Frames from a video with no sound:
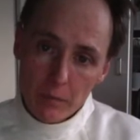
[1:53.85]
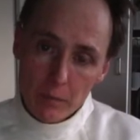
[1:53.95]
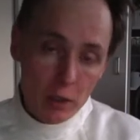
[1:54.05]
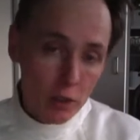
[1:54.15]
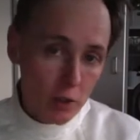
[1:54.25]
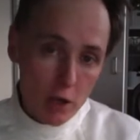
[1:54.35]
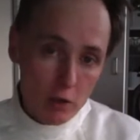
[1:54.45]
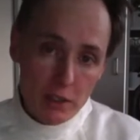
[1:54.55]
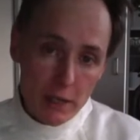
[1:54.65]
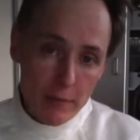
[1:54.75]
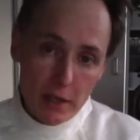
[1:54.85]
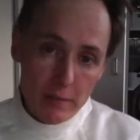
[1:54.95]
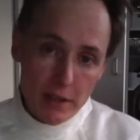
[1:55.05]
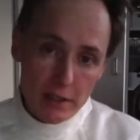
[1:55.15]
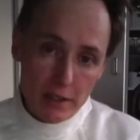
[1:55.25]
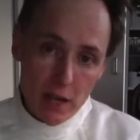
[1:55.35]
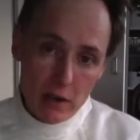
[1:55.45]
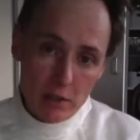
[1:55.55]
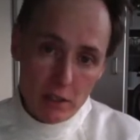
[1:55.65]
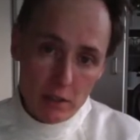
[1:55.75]
You don't see many bass
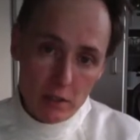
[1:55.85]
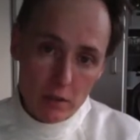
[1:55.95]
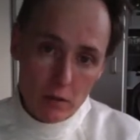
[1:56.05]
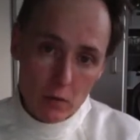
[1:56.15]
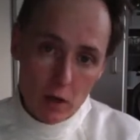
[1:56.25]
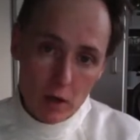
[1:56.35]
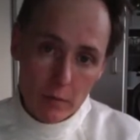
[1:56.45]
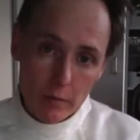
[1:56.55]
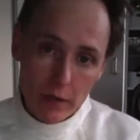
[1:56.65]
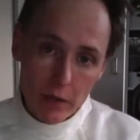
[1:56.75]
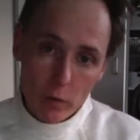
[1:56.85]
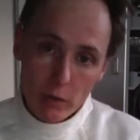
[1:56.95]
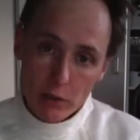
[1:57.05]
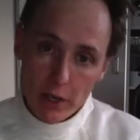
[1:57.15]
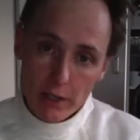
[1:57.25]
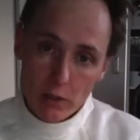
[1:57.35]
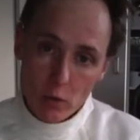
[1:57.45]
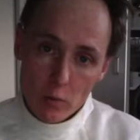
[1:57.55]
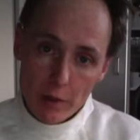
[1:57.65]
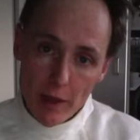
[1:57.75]
guitarists in wheelchairs
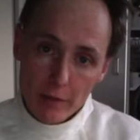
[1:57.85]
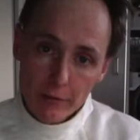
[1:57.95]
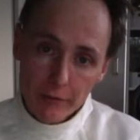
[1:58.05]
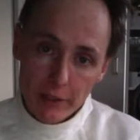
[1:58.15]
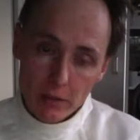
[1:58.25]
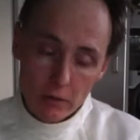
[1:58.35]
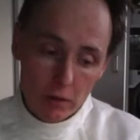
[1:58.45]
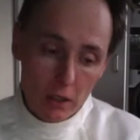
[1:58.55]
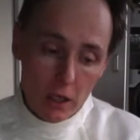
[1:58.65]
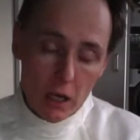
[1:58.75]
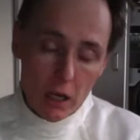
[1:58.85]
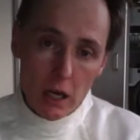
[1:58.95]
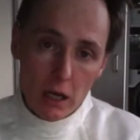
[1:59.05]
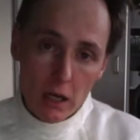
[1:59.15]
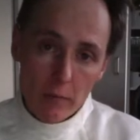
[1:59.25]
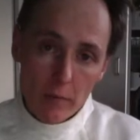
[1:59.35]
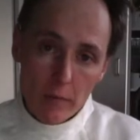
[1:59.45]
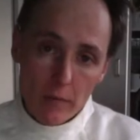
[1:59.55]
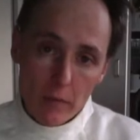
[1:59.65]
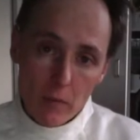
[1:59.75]
or without feet
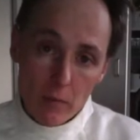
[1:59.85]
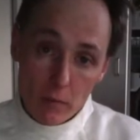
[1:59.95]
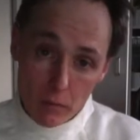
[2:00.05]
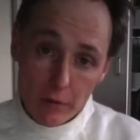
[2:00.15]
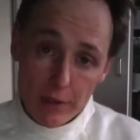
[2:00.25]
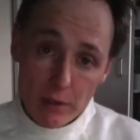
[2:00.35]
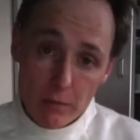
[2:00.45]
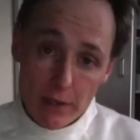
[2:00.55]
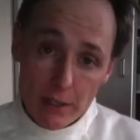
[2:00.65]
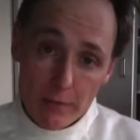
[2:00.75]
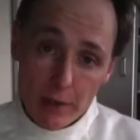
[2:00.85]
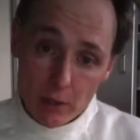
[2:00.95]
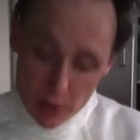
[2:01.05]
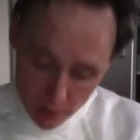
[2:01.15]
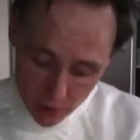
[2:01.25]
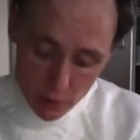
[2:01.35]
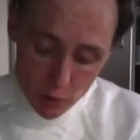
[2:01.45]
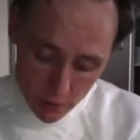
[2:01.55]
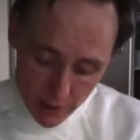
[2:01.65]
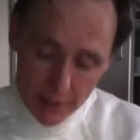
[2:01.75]
for this reason, because you do
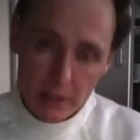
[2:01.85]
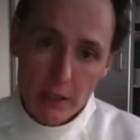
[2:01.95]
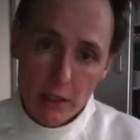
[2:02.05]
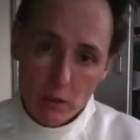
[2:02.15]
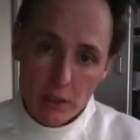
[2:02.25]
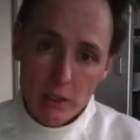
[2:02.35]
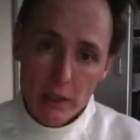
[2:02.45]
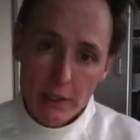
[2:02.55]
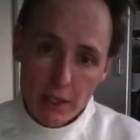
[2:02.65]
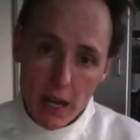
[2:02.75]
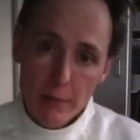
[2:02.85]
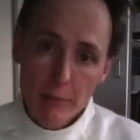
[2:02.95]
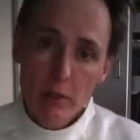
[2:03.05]
need to constantly tap